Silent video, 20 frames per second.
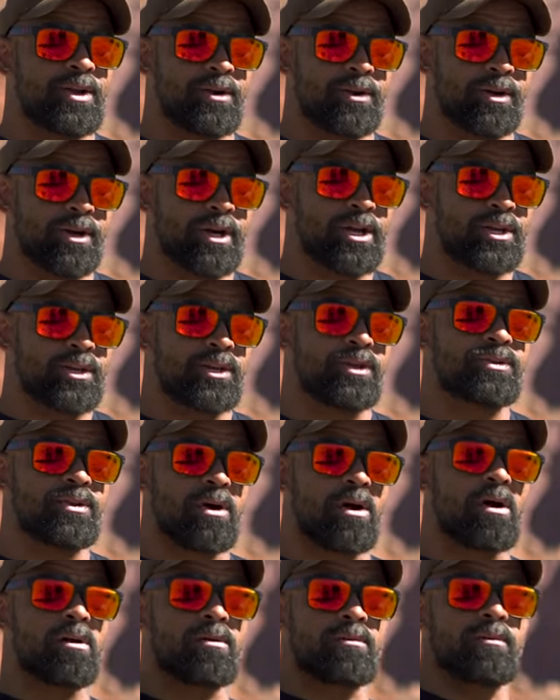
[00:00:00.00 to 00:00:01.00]
you're going to
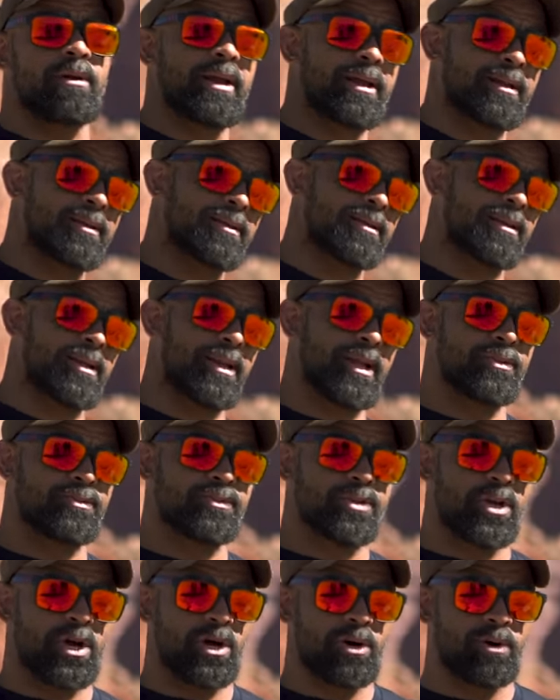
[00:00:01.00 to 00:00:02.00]
induce heart rate.
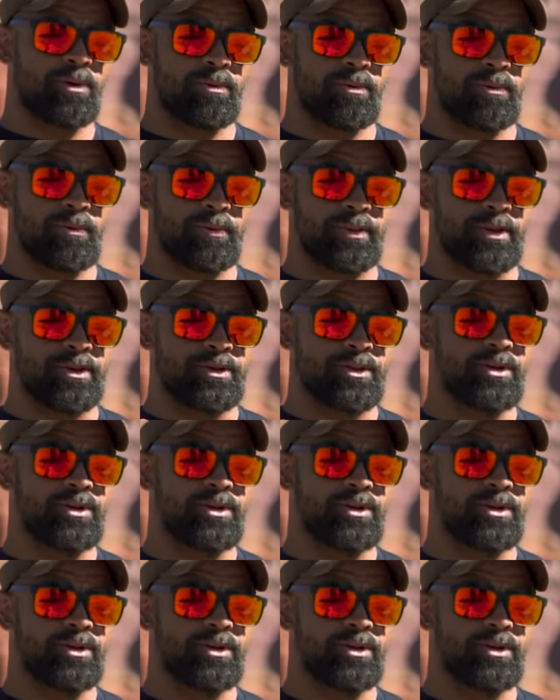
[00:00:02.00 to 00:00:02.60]
And so with